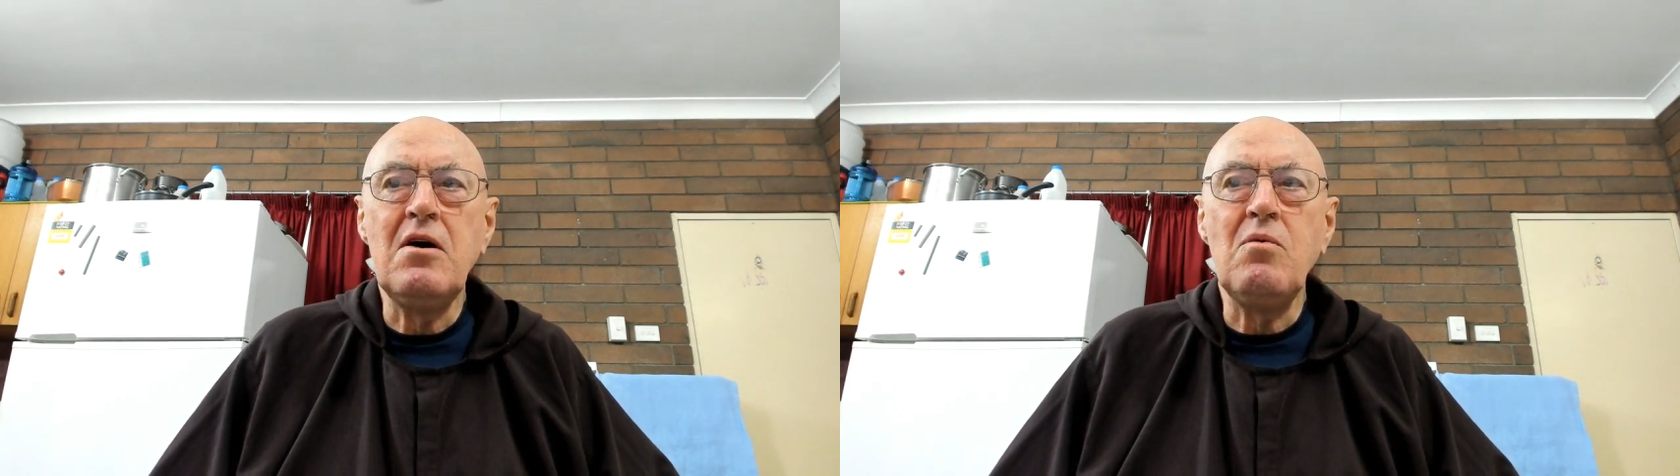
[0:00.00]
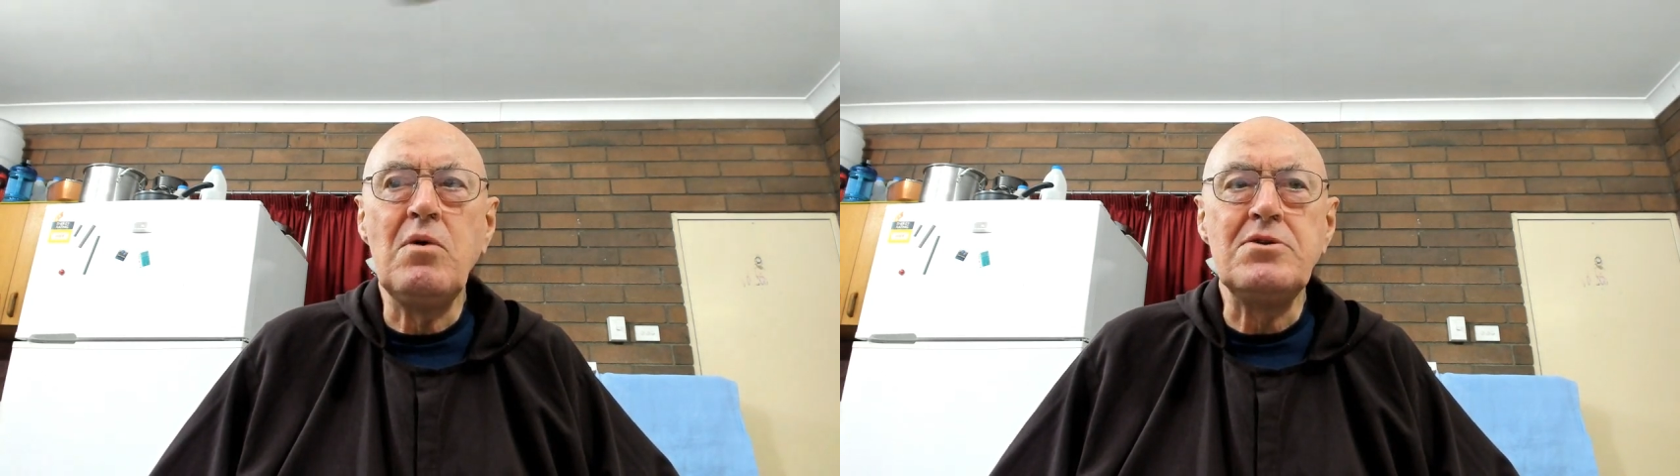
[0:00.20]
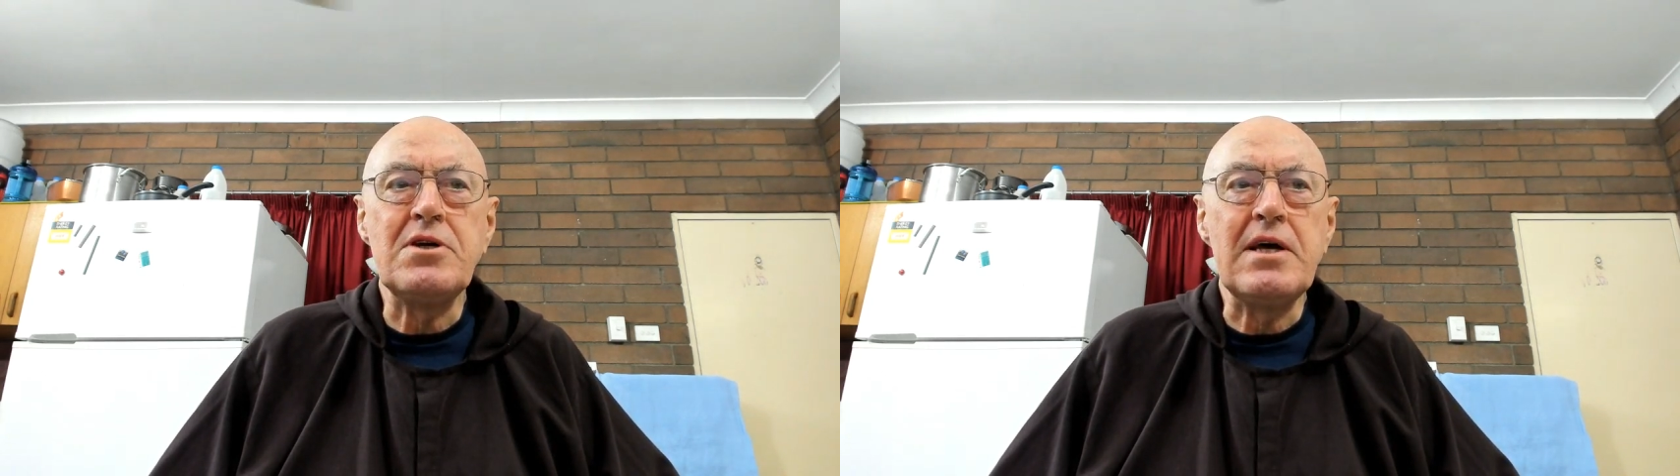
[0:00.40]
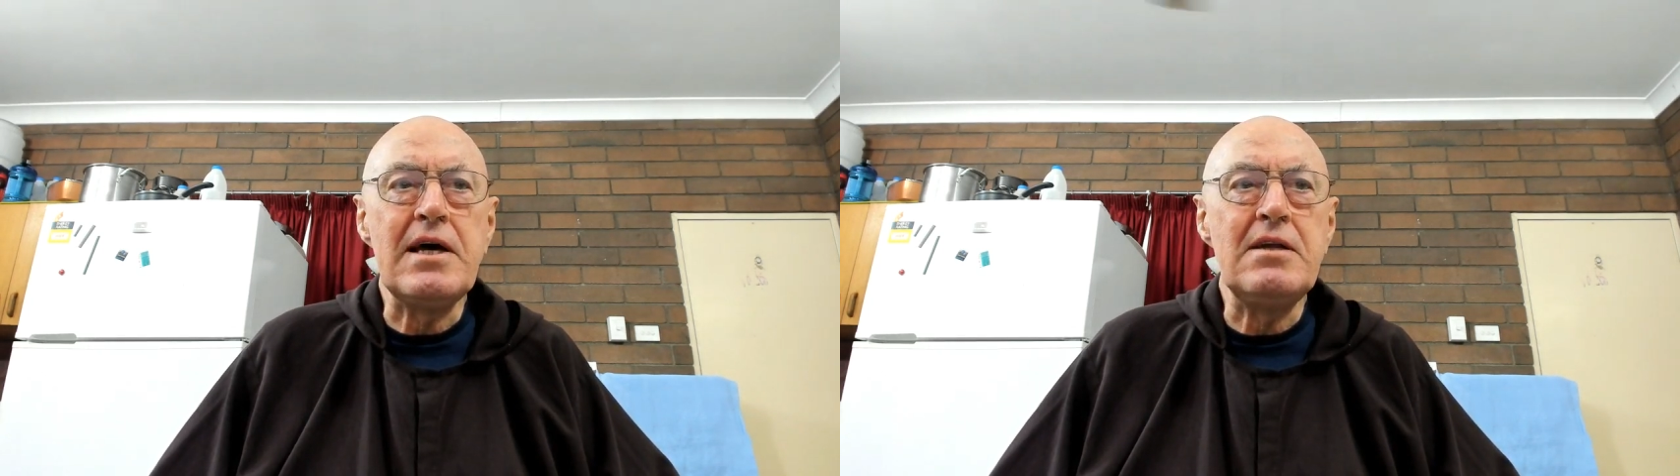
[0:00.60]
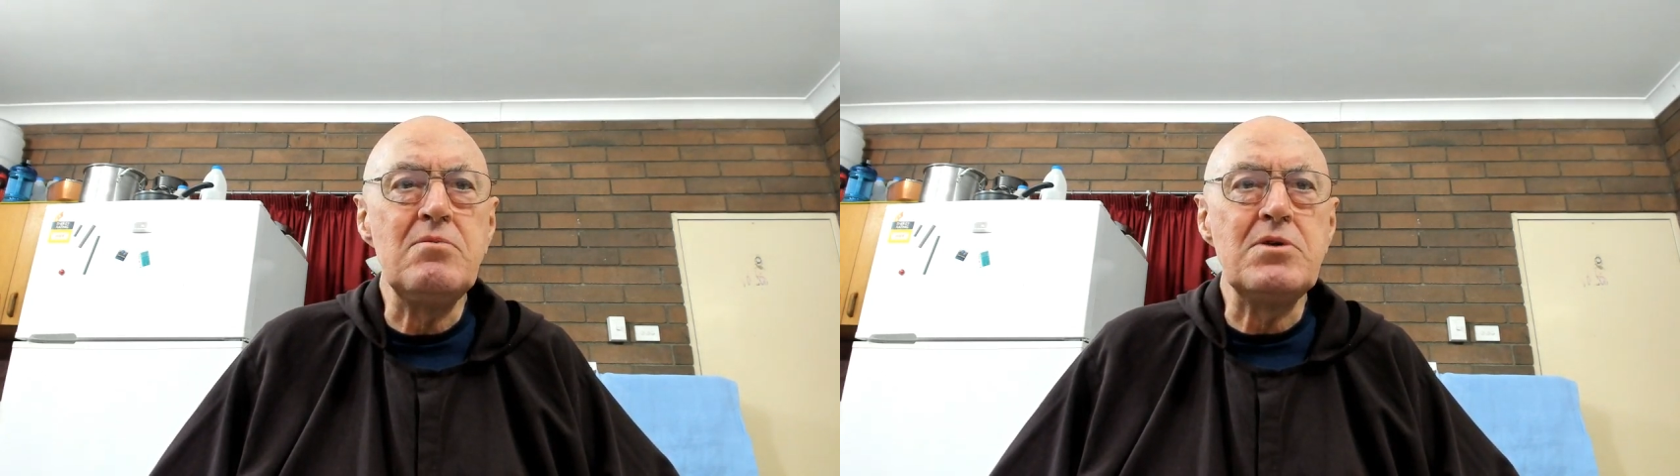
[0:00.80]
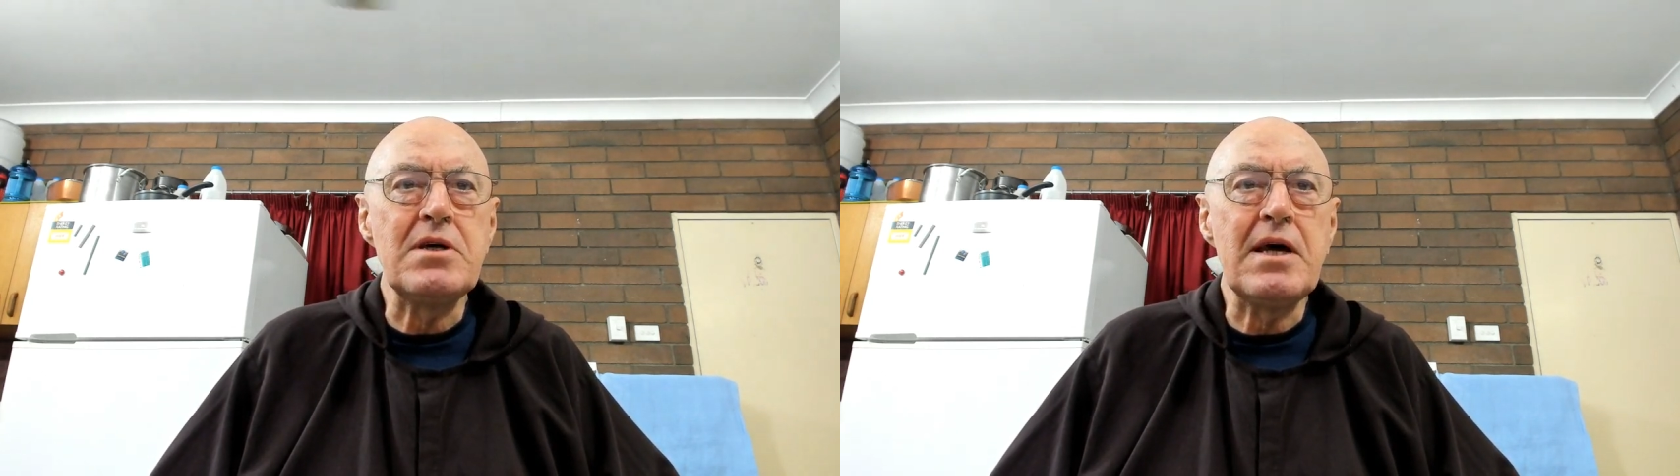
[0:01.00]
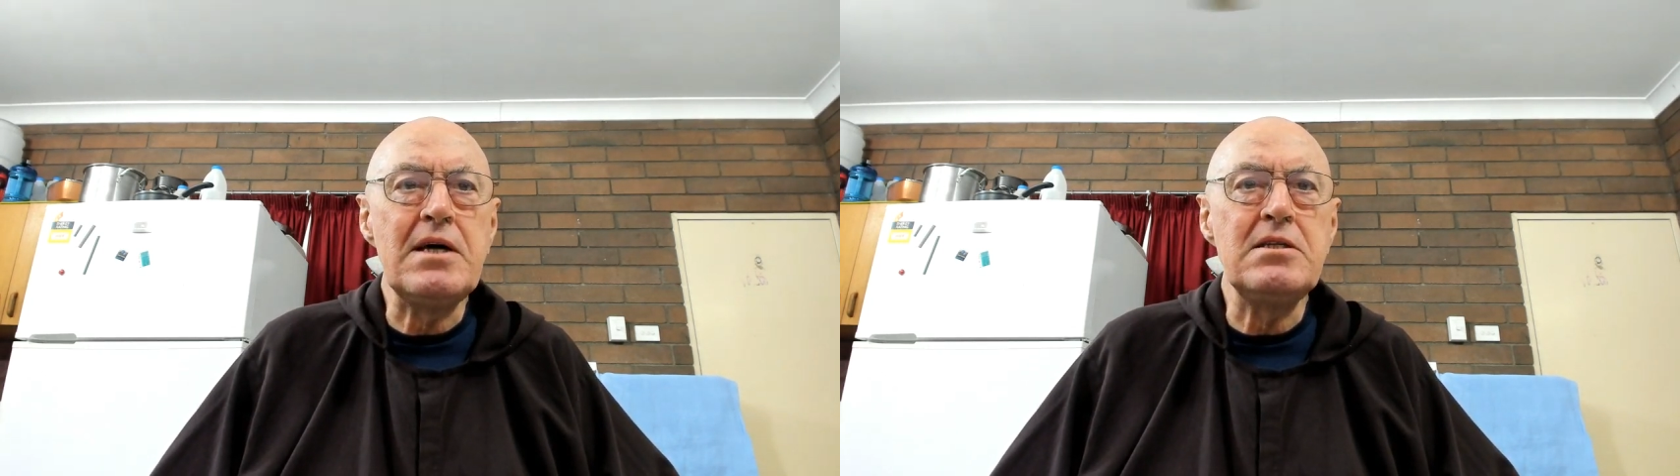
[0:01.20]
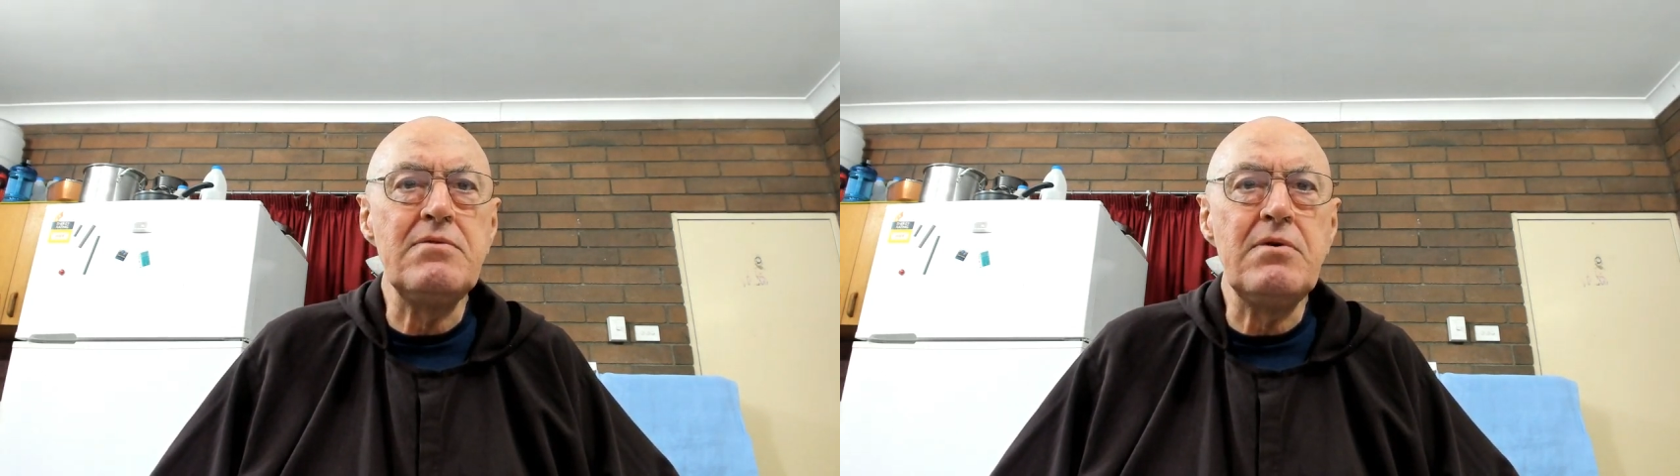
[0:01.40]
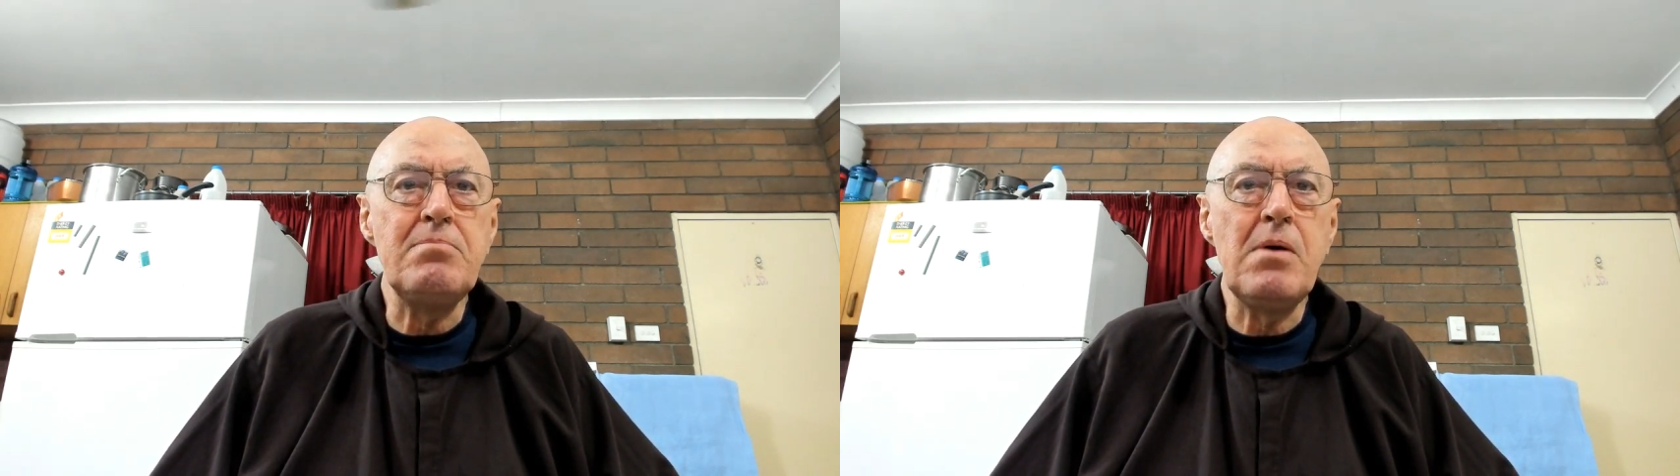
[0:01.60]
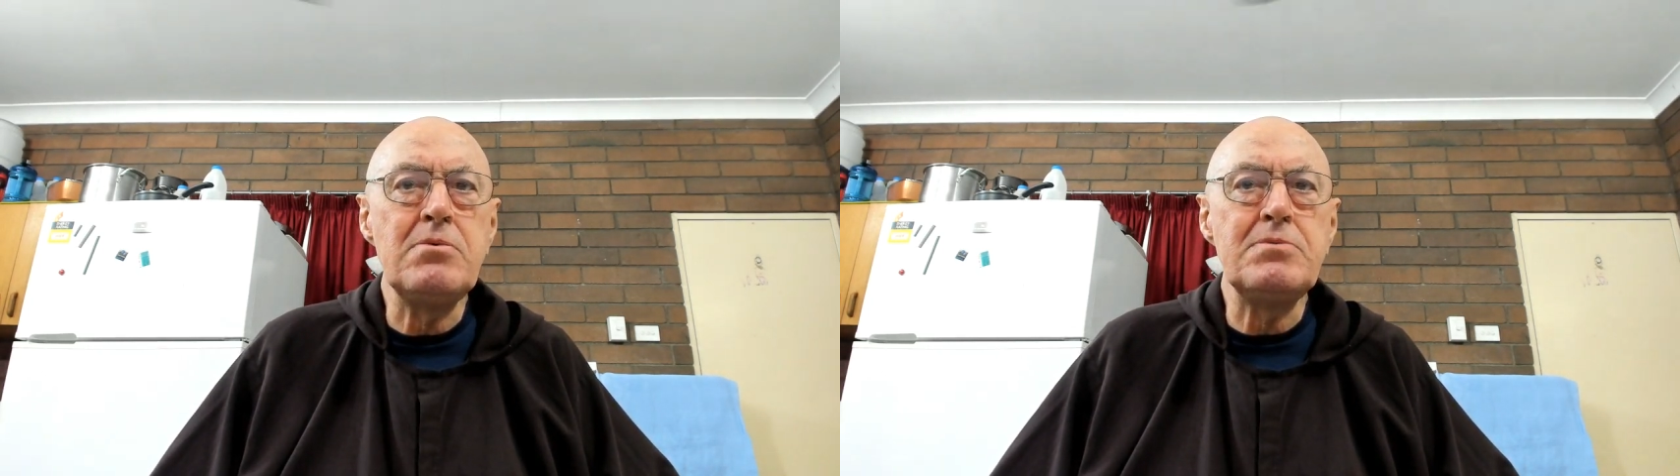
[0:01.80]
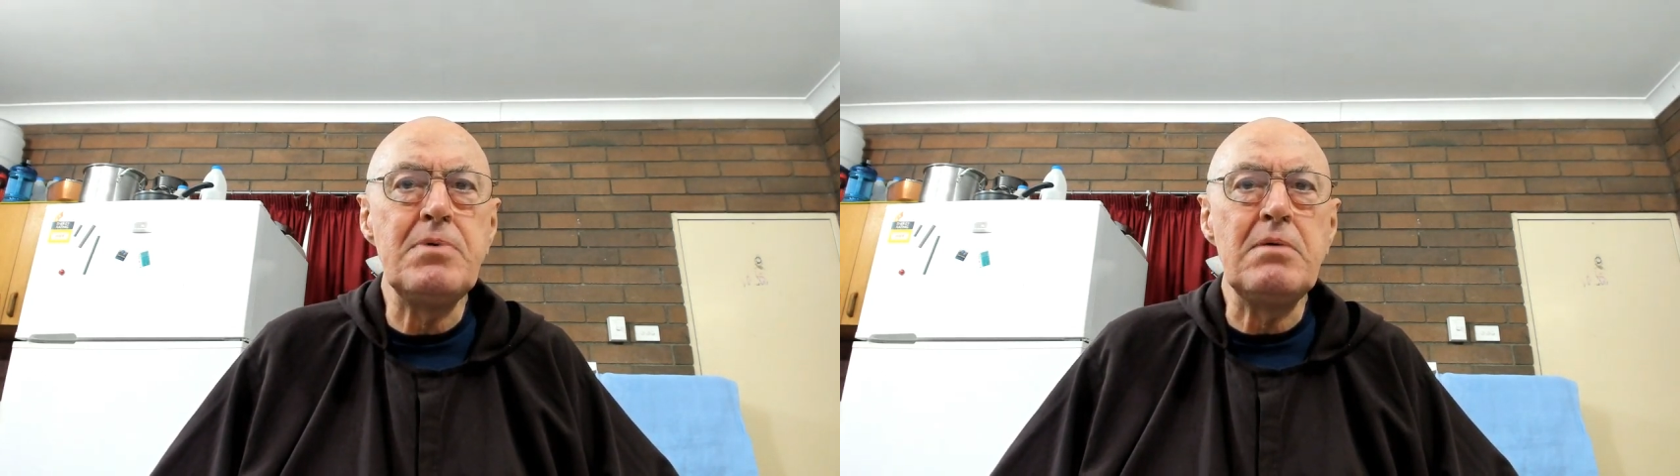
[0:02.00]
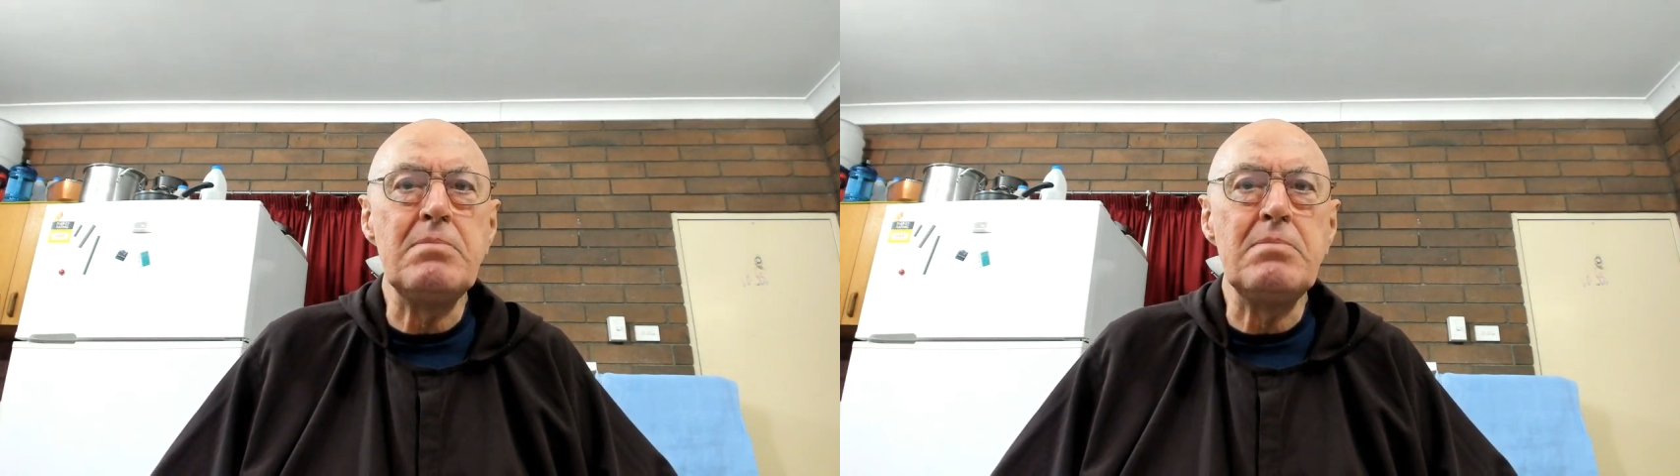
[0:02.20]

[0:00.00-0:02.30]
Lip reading: Once again, it was a case of a promise being